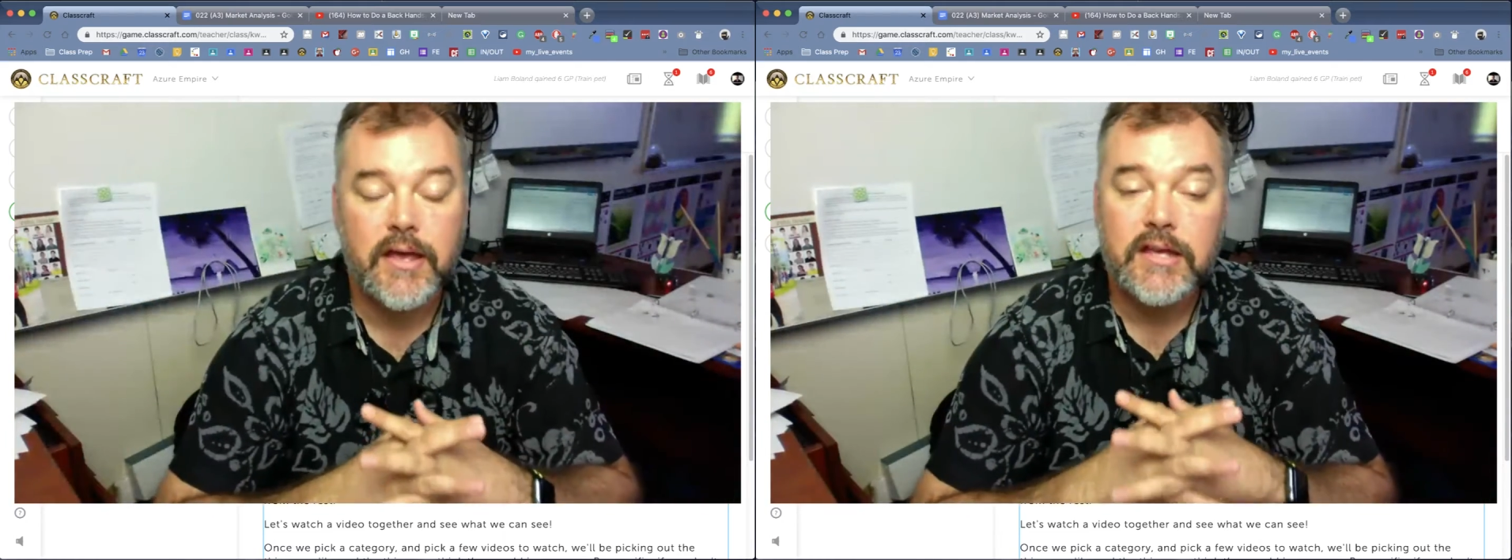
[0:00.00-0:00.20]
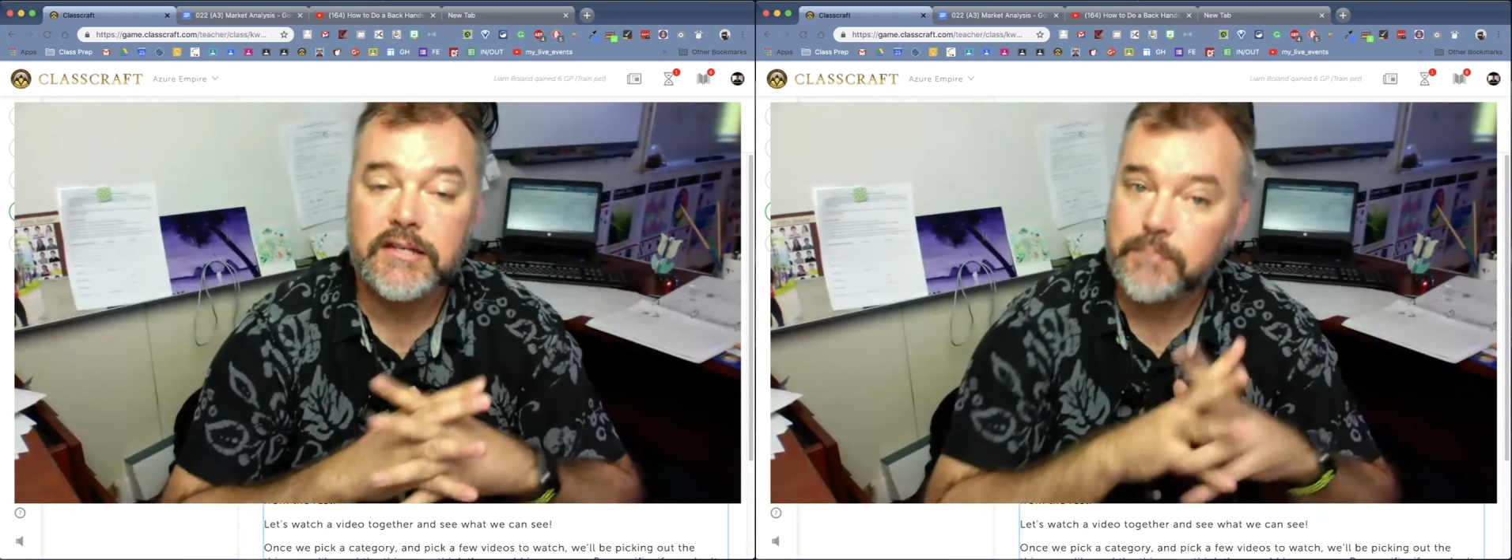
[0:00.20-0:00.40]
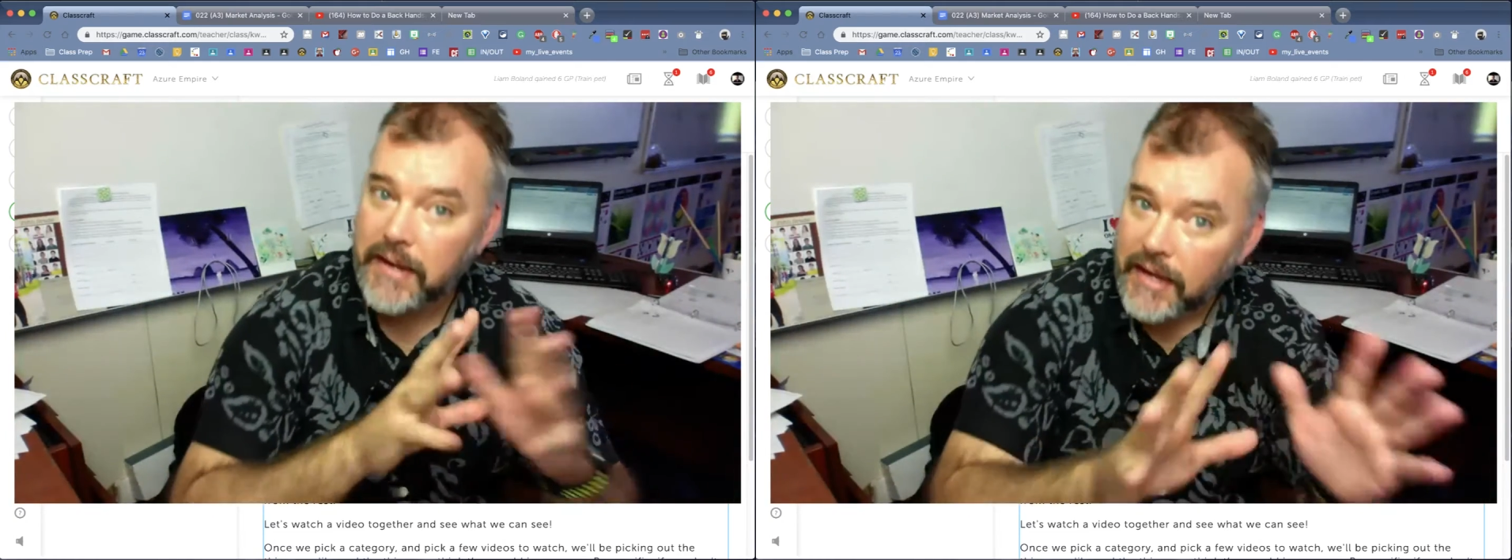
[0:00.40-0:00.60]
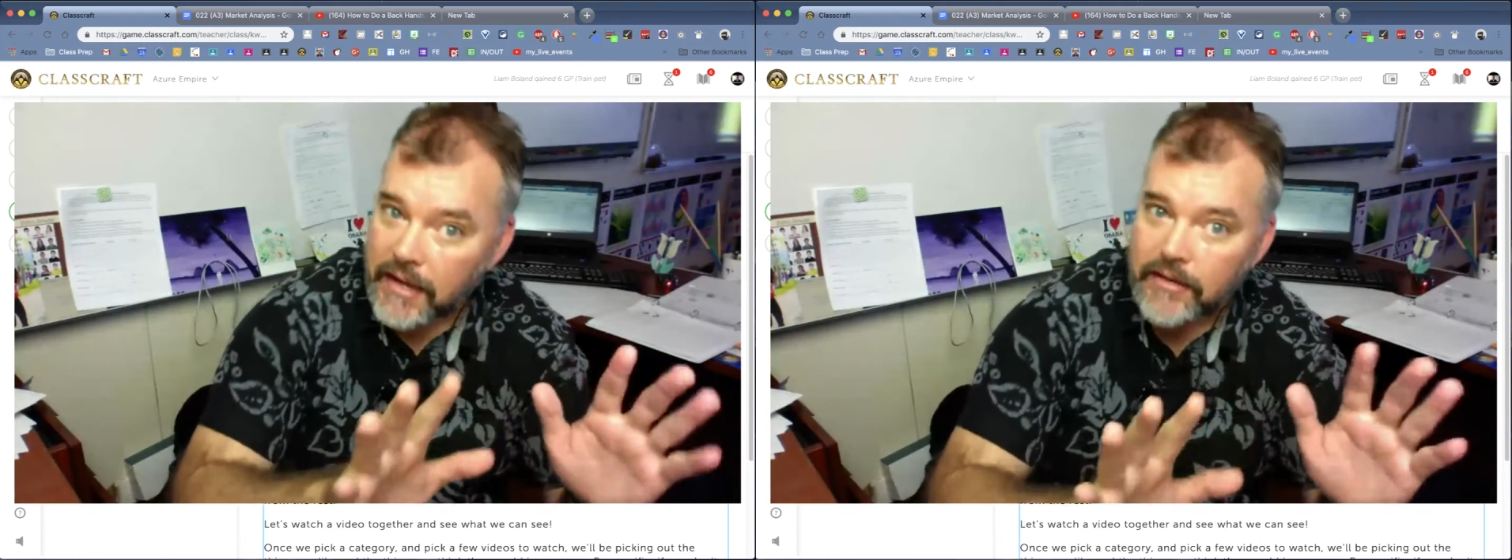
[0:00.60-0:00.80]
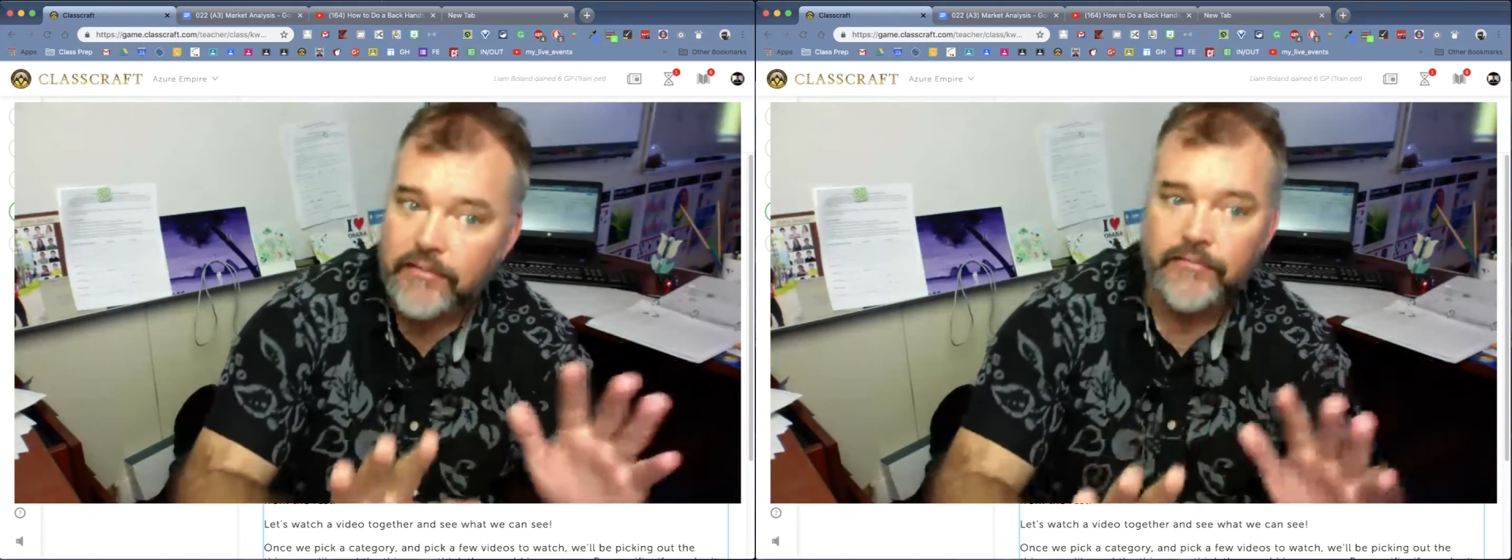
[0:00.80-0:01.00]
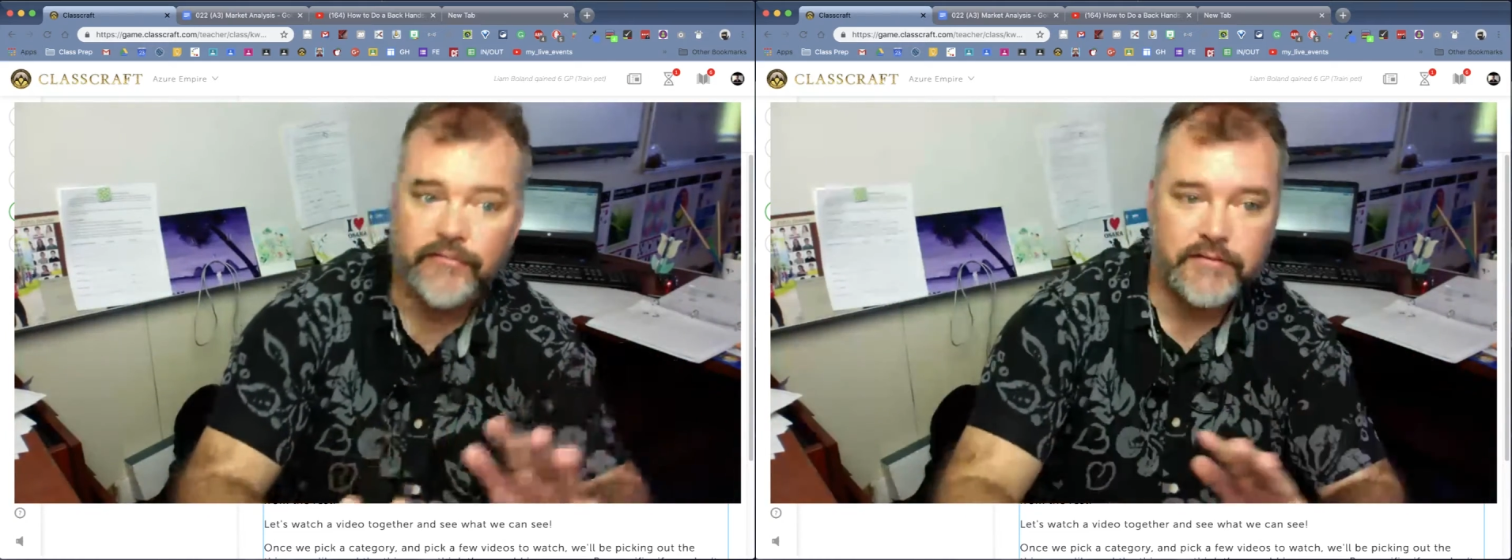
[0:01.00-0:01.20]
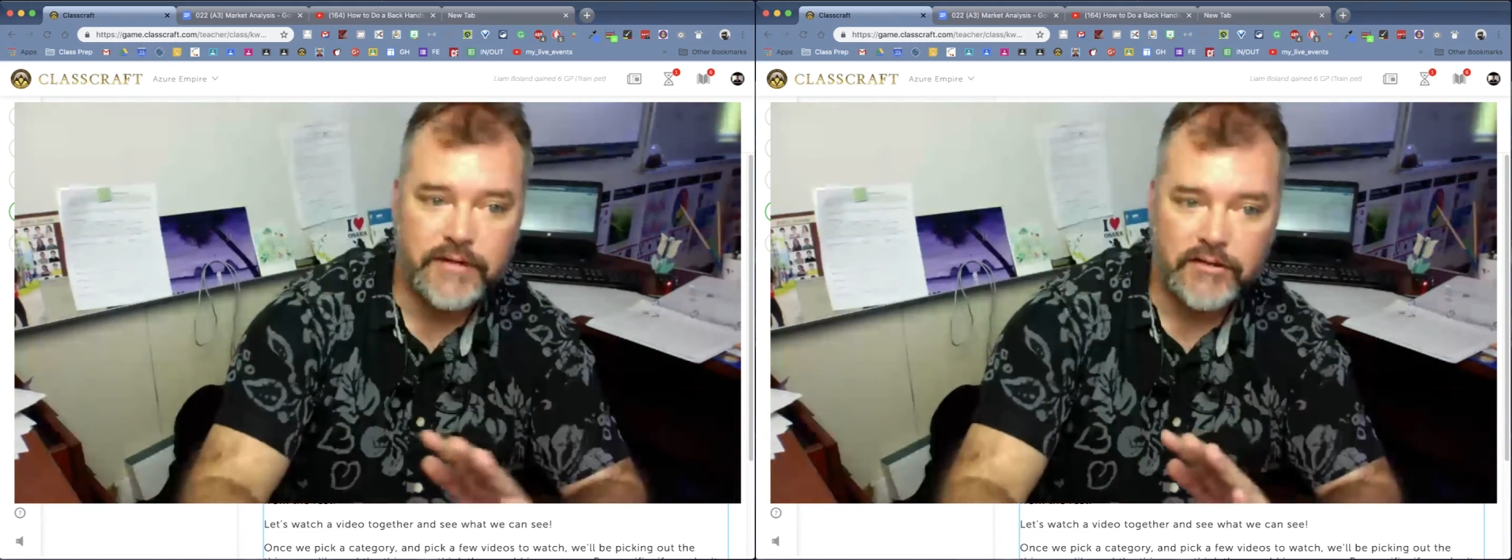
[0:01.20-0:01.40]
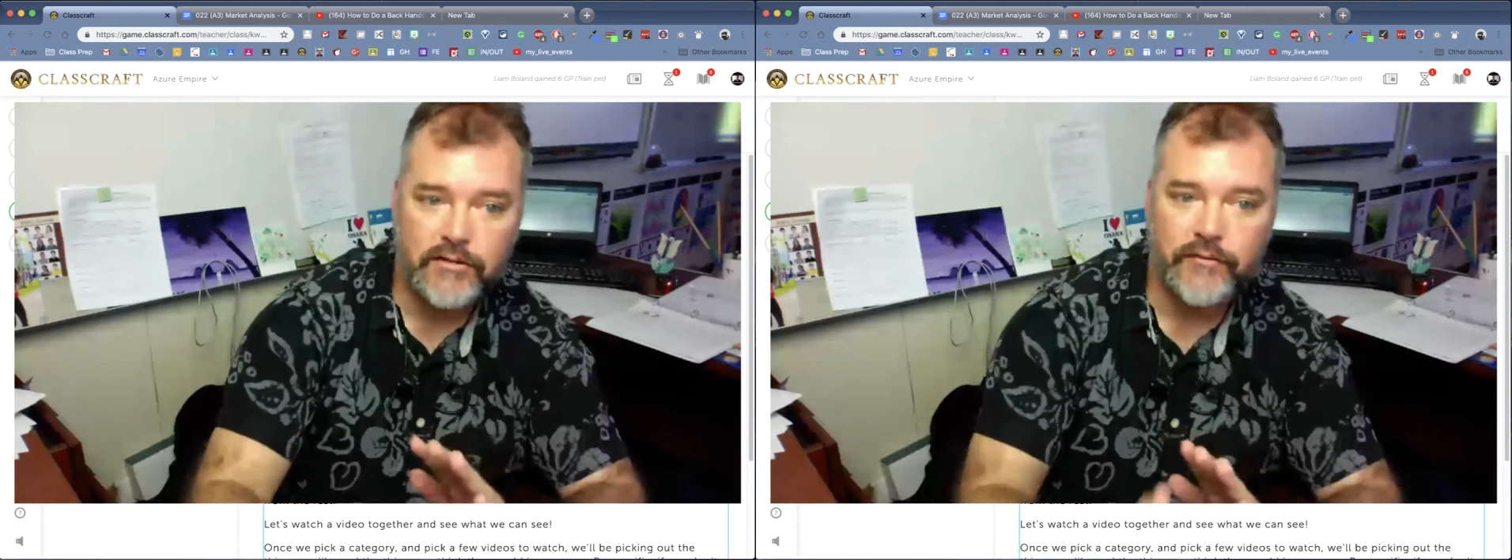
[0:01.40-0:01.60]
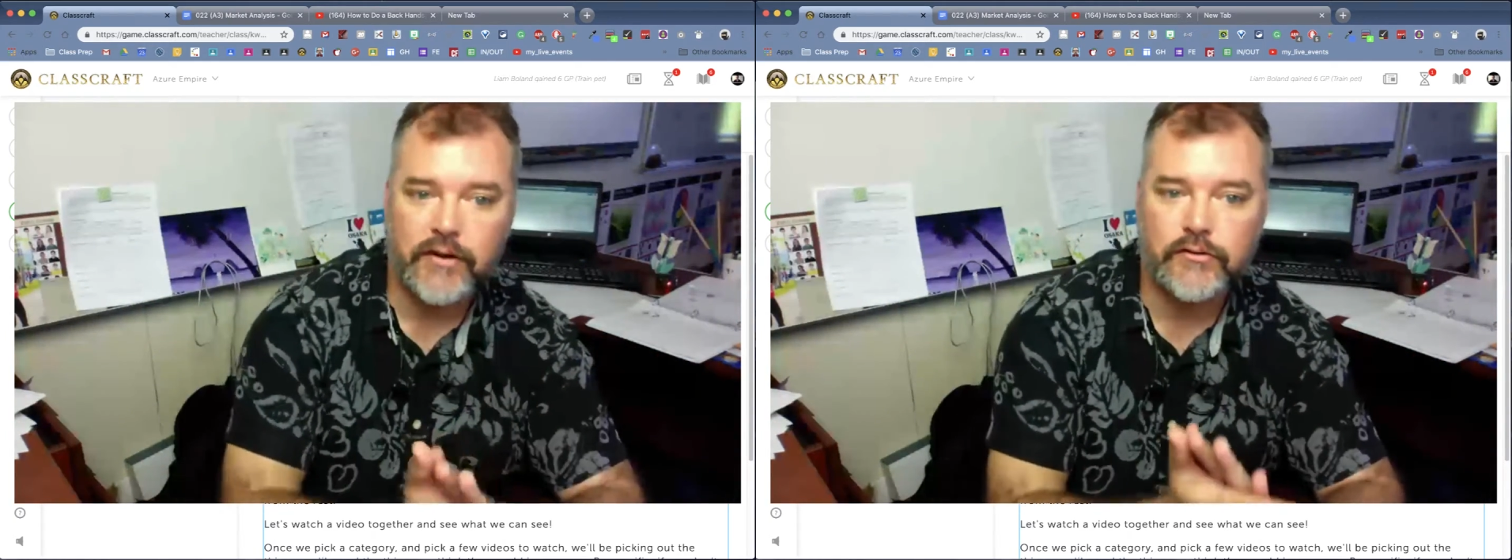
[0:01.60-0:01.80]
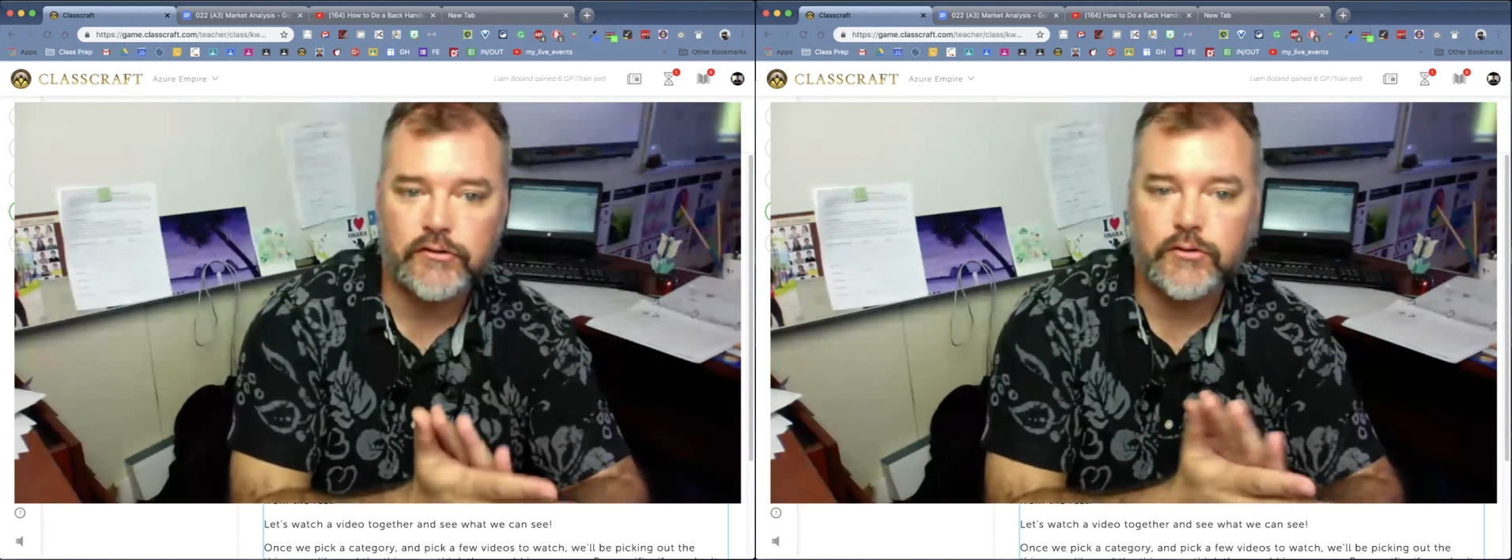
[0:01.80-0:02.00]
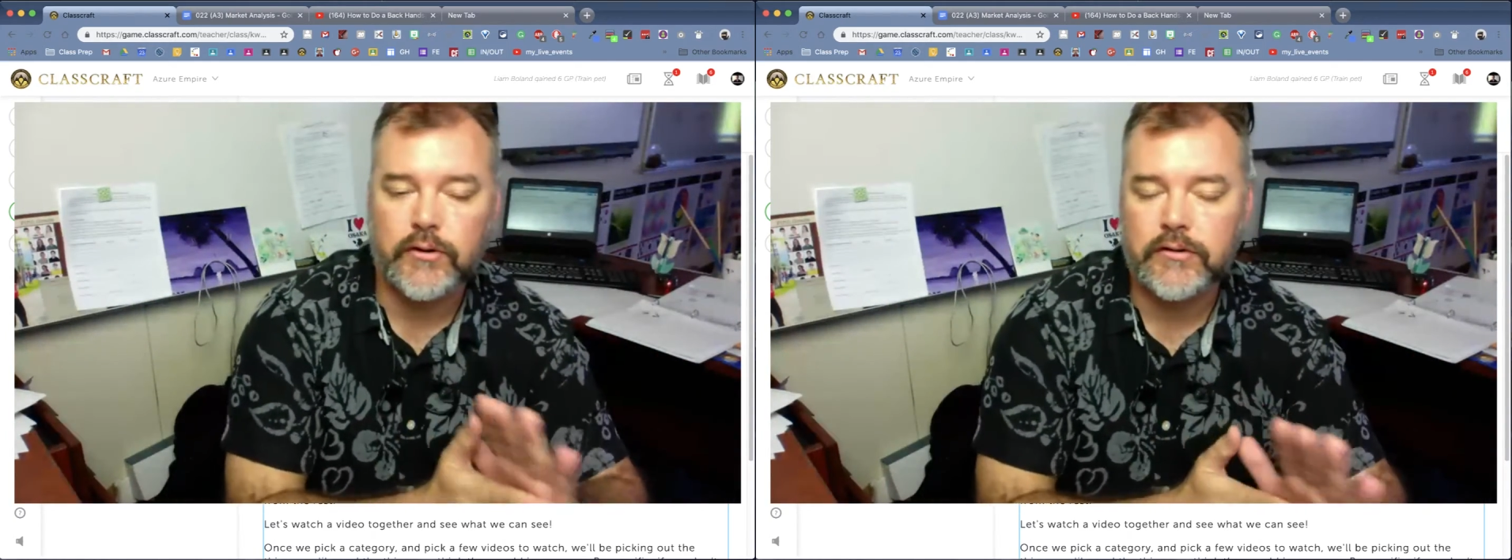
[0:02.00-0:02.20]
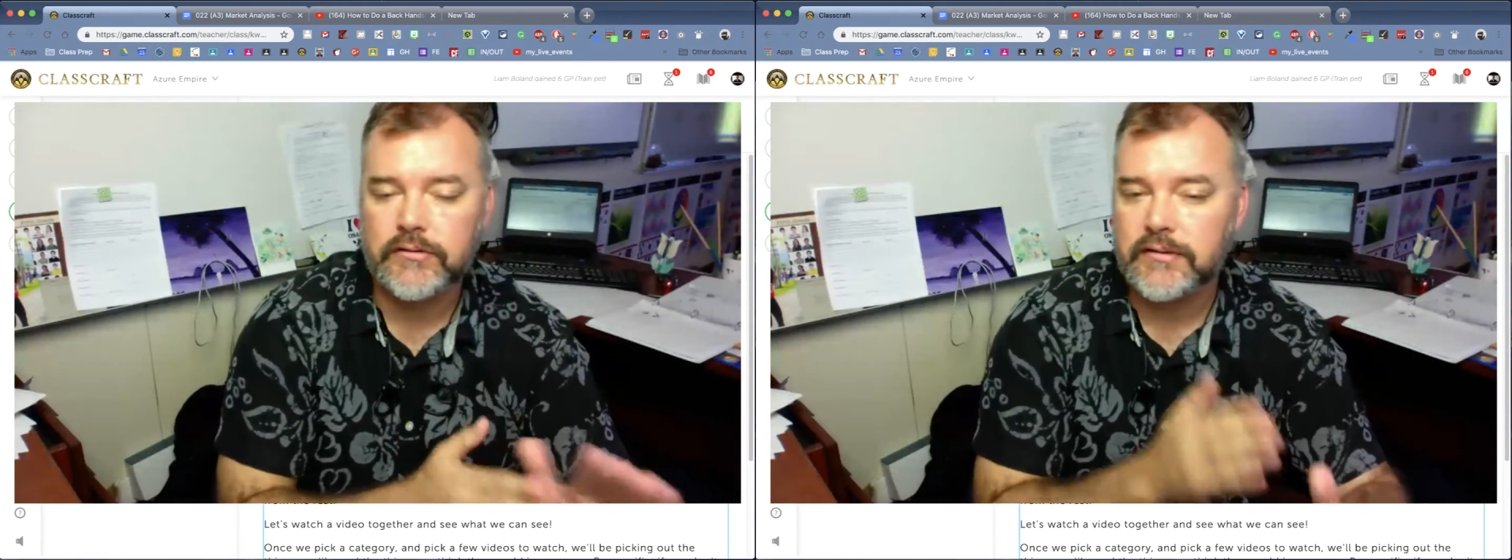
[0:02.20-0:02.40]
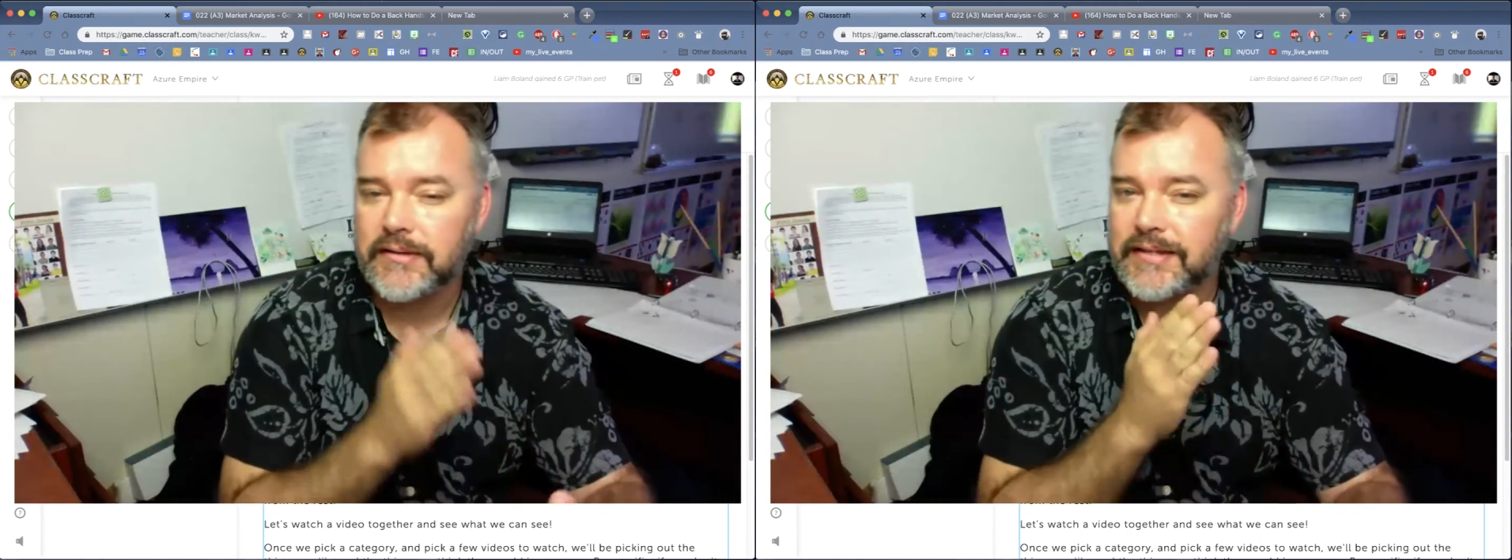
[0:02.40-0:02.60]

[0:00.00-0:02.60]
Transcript: Speaking of digital video tutorials,